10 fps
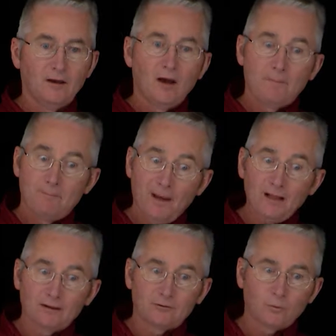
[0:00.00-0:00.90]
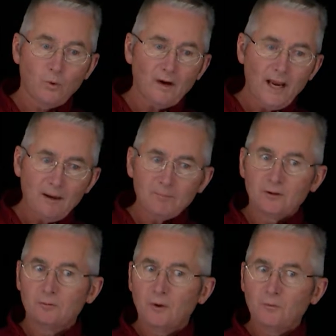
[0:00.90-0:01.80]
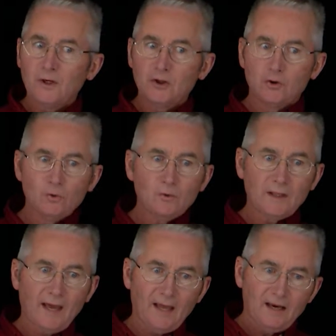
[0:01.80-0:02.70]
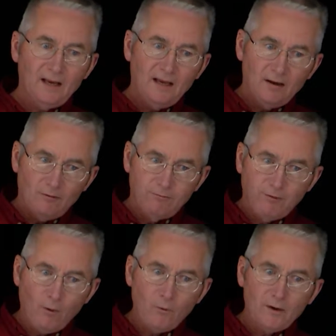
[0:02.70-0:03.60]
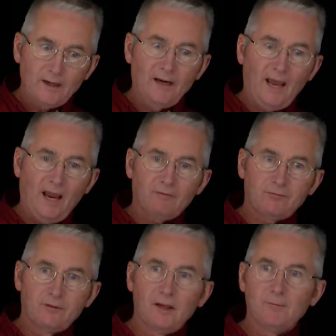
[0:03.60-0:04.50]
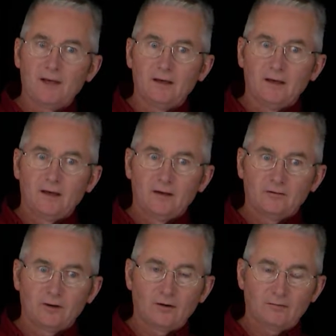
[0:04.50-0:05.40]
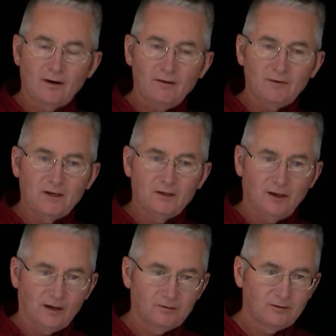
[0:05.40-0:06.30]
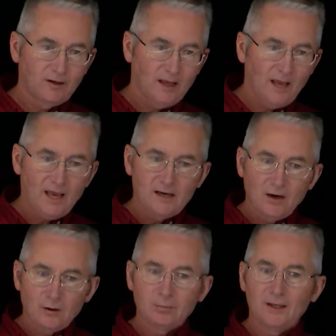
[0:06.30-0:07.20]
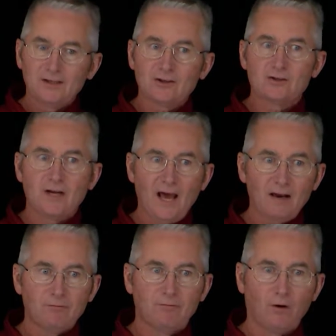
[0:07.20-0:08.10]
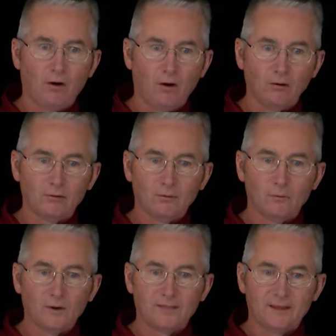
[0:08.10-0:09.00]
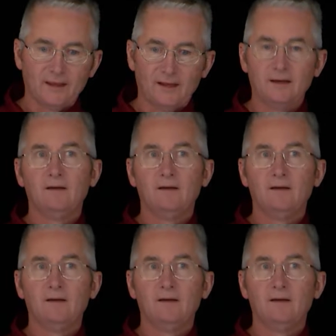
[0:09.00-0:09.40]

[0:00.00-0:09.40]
ballast. What happens when we do that forward and aft limit center of gravity test and the airplane does not fall within